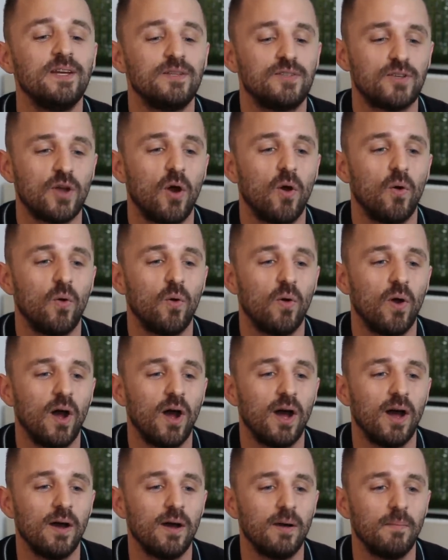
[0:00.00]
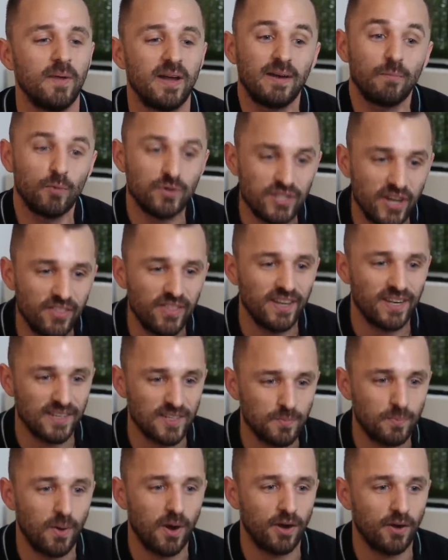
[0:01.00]
Which I think
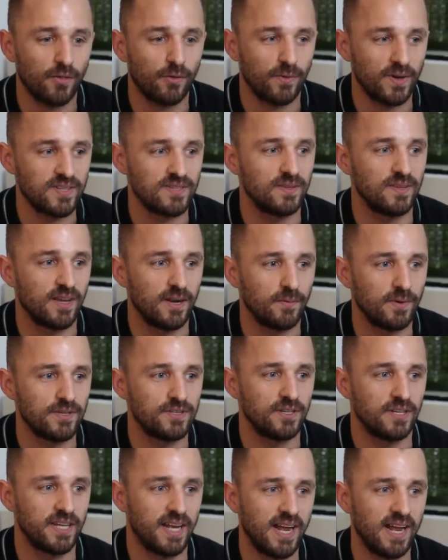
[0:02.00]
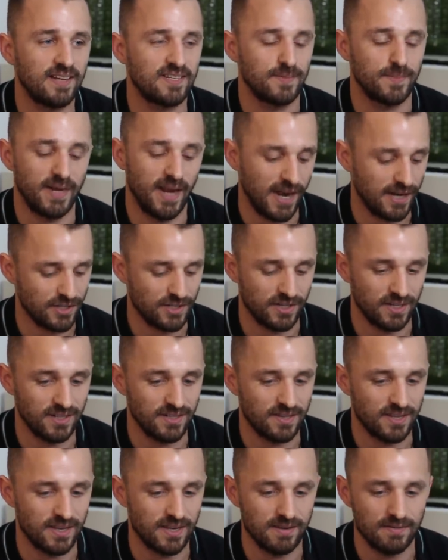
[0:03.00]
is part of the reason they originally asked me, actually,
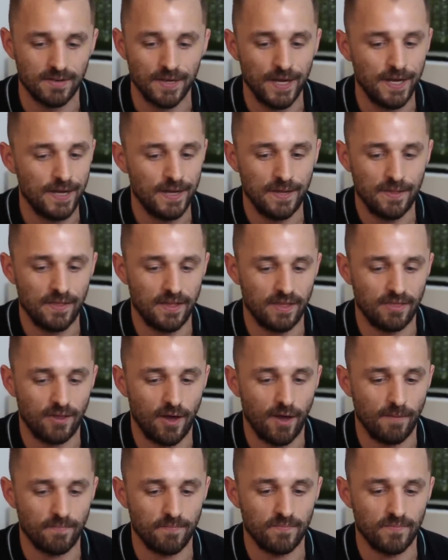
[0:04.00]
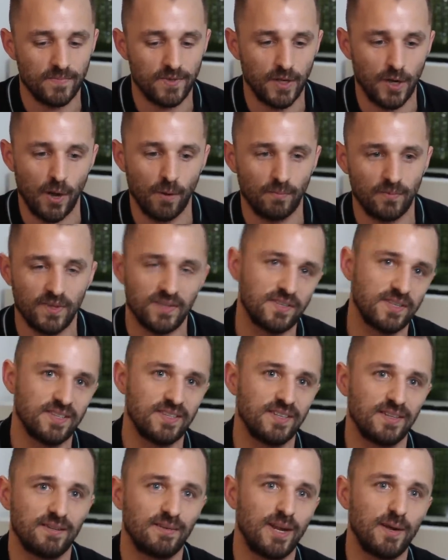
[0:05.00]
is they thought, you know, this
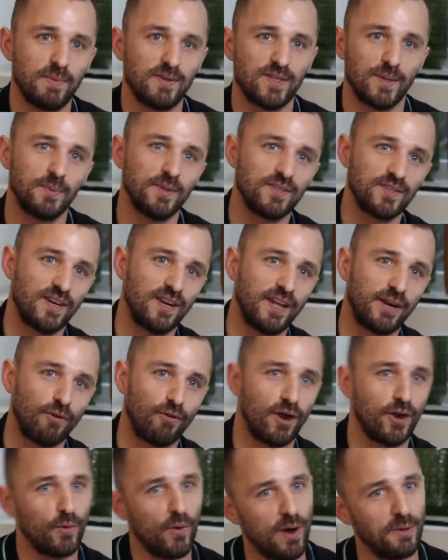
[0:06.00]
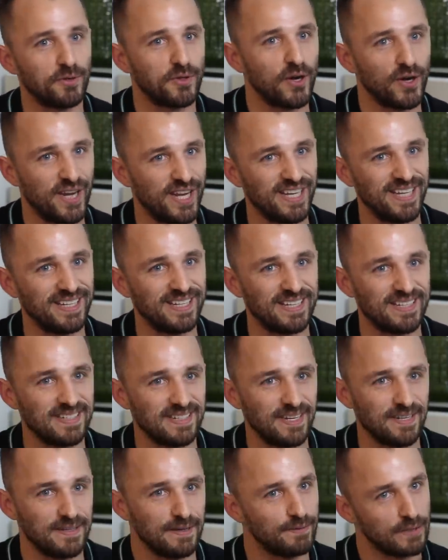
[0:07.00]
isn't going to be someone that's going to like run away with our kid because
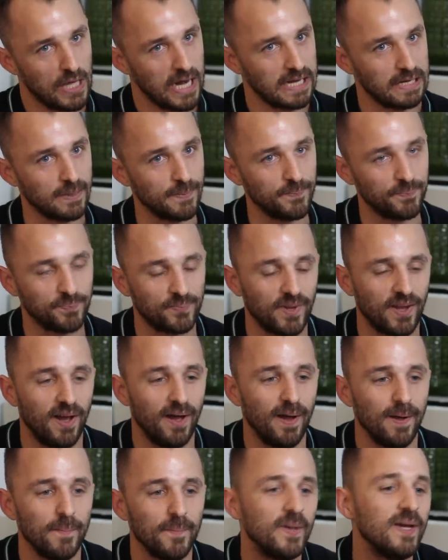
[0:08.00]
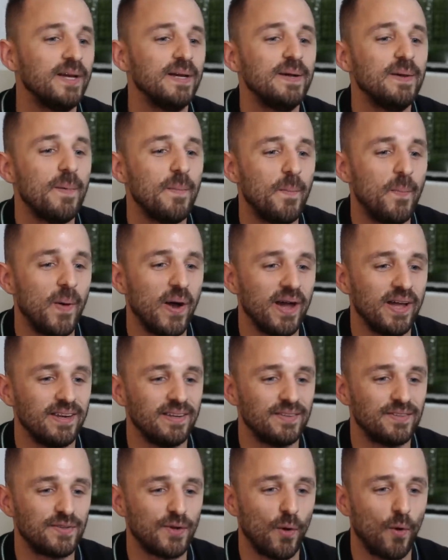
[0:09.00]
he doesn't even like him.
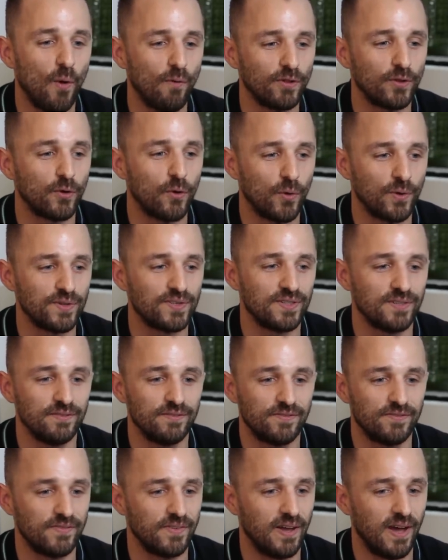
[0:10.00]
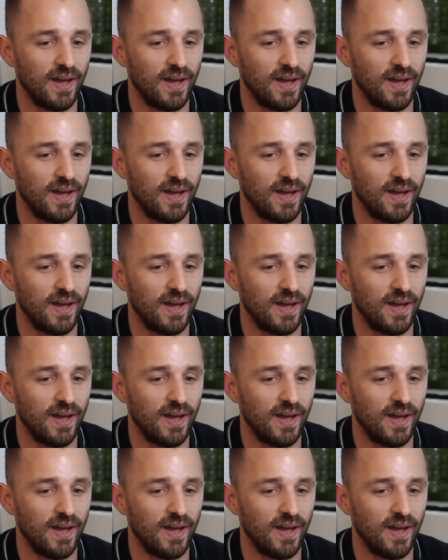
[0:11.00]
But so over the course of